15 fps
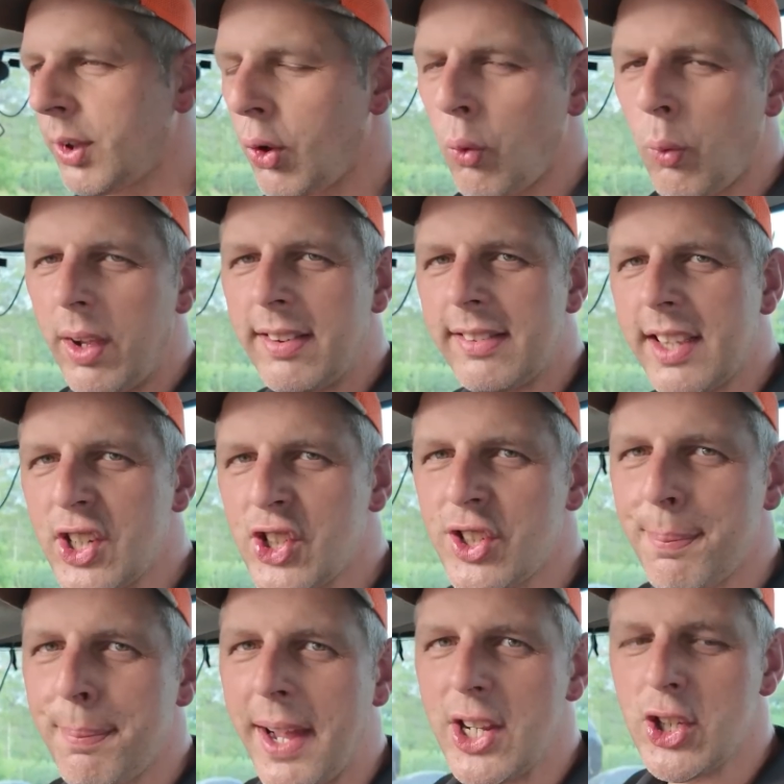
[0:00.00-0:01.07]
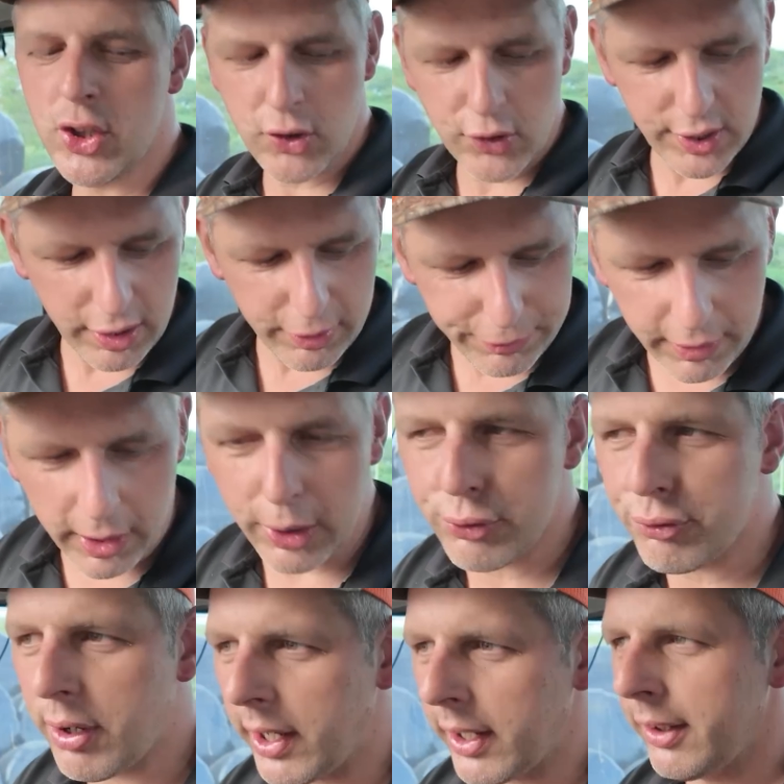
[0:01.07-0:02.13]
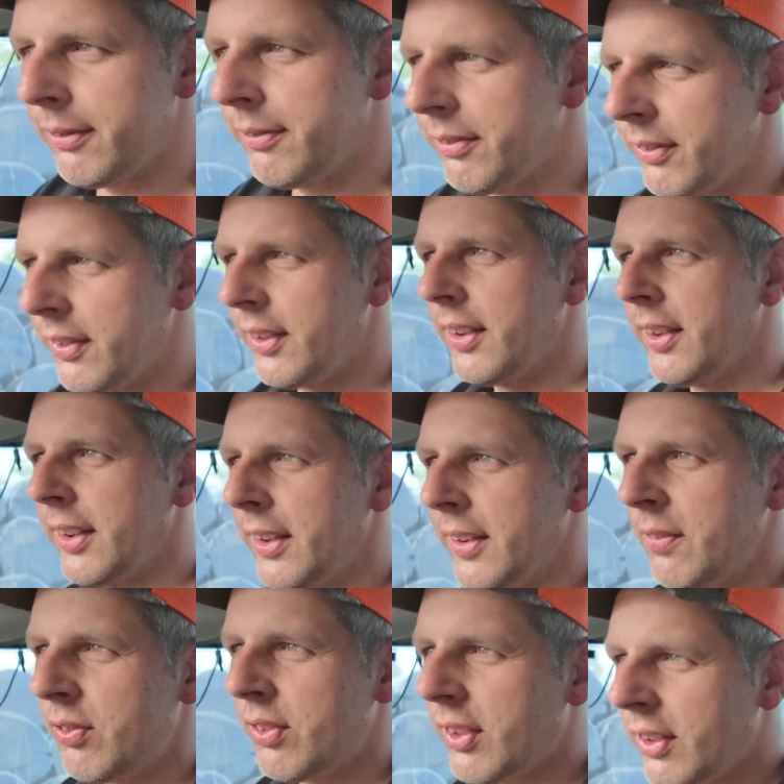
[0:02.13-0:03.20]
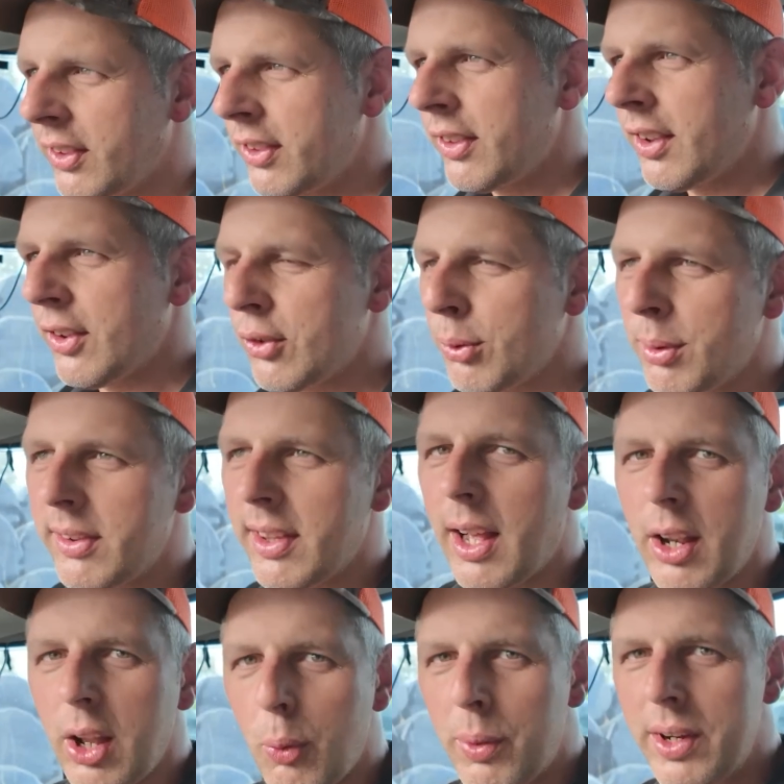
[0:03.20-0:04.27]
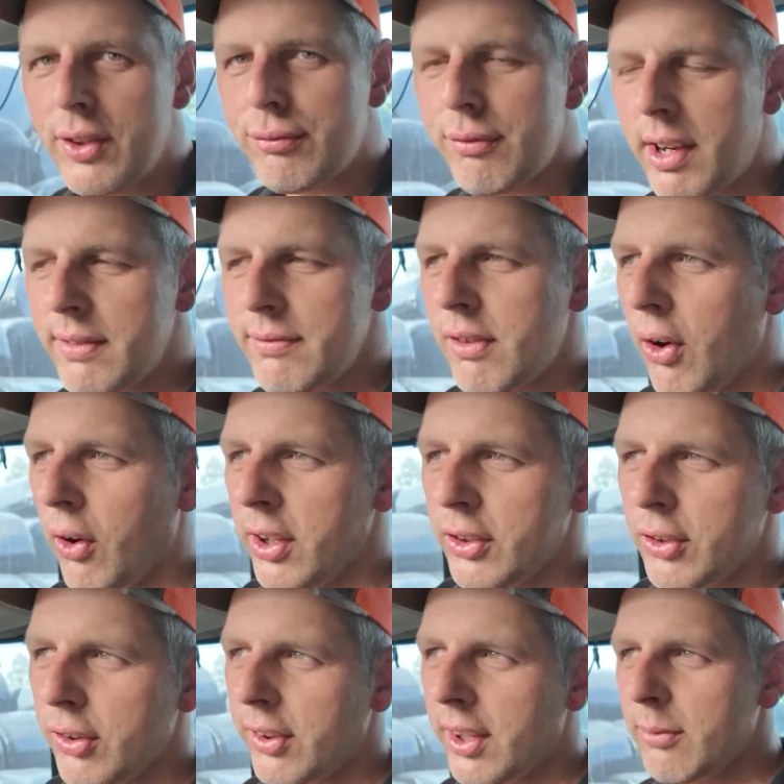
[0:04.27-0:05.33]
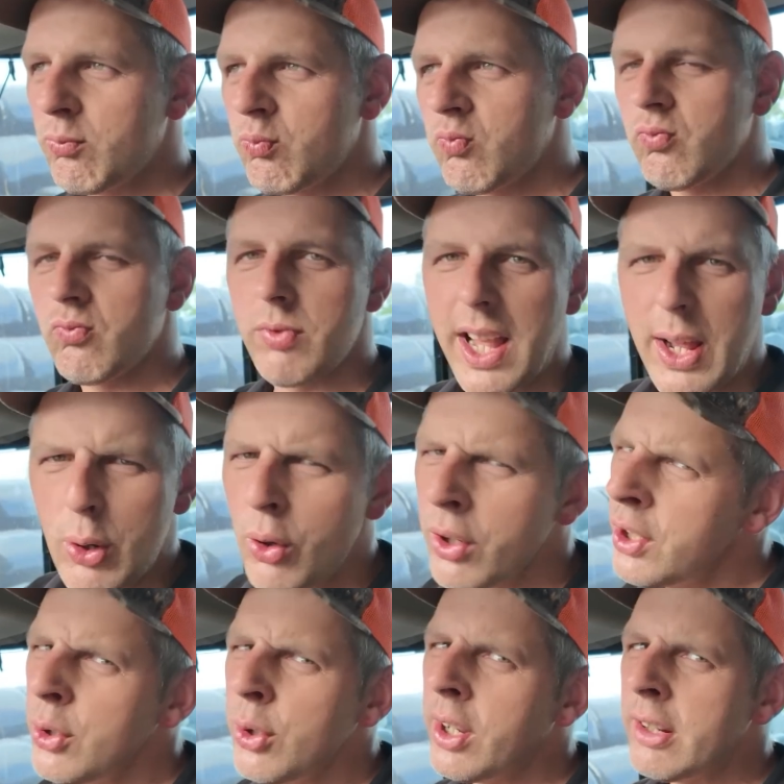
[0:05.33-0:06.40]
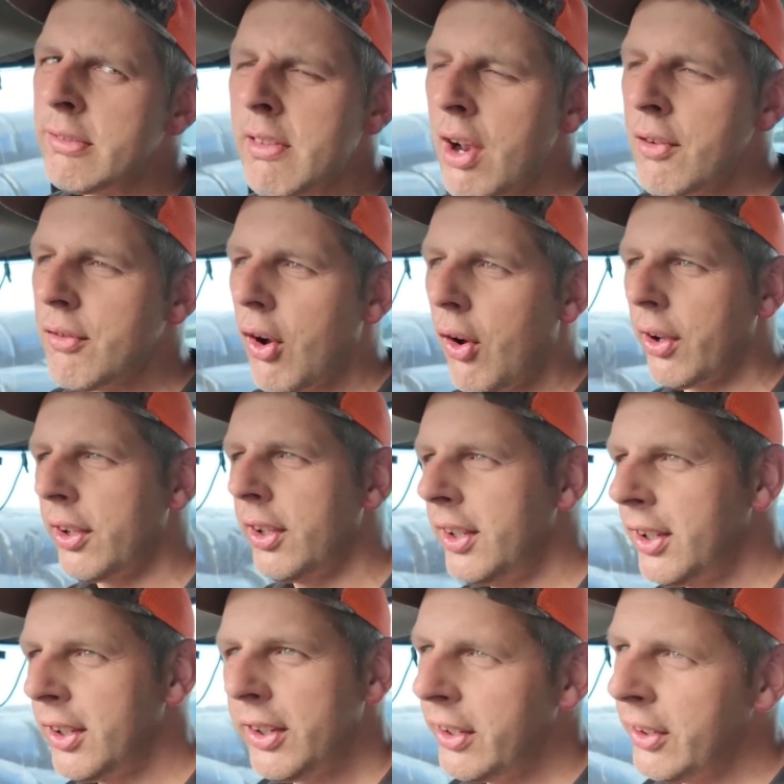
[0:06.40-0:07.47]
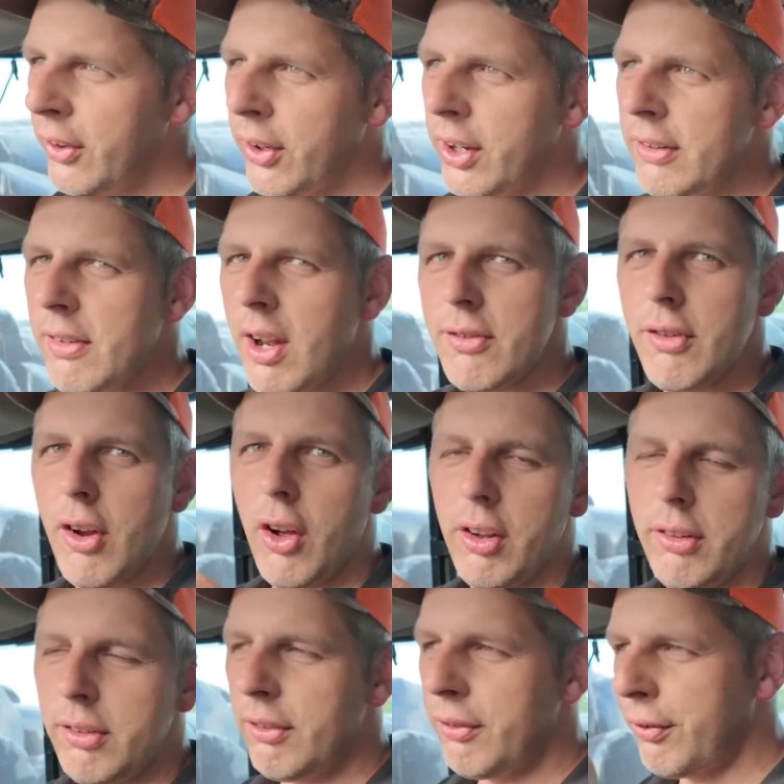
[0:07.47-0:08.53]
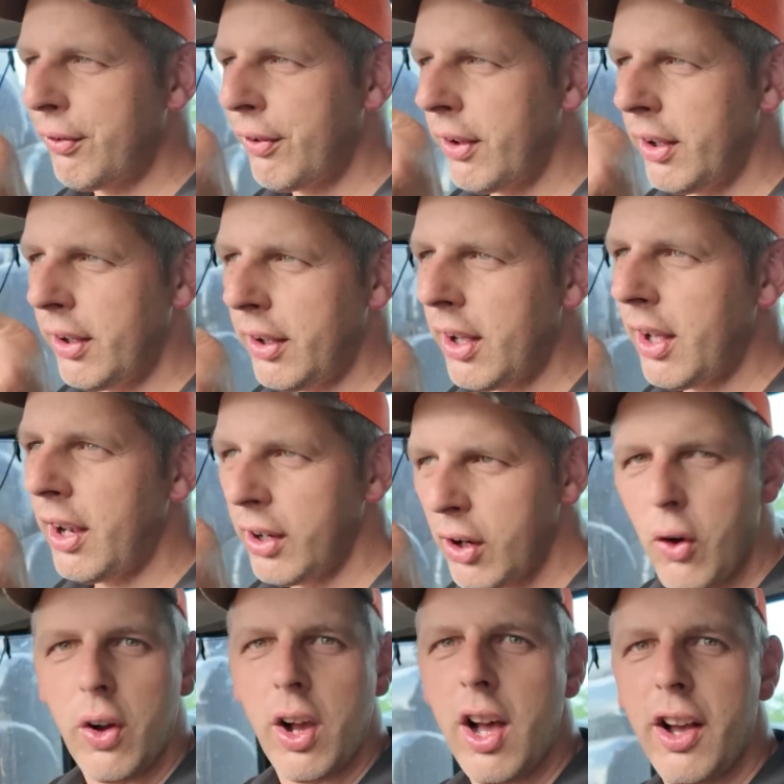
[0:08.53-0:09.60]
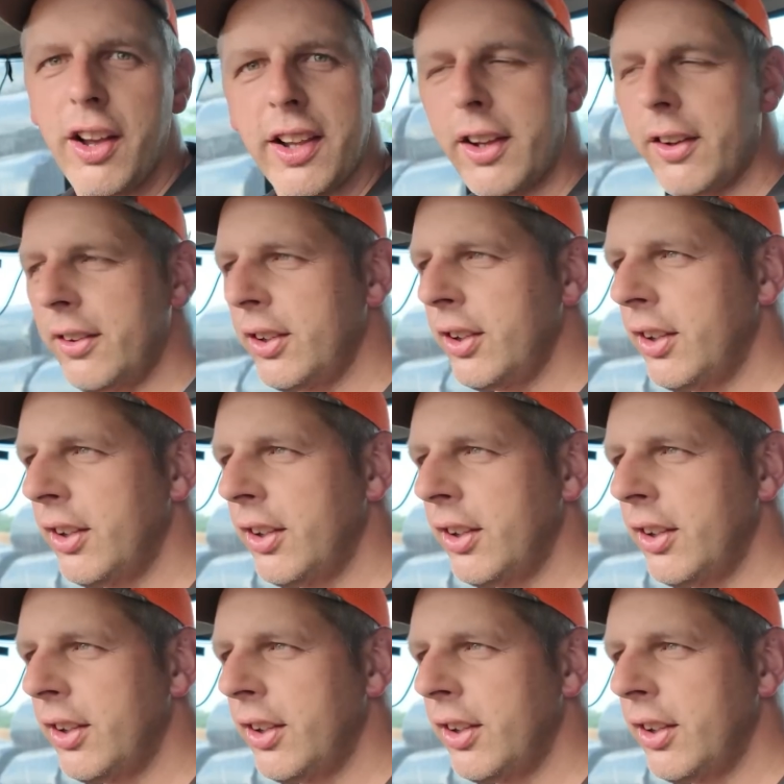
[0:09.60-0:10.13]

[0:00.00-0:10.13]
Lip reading: Always test your patience, the old Fastrac. There's always that, like when it's running right, you just think, how long are you going to run right? You're not going to run right for long, are you?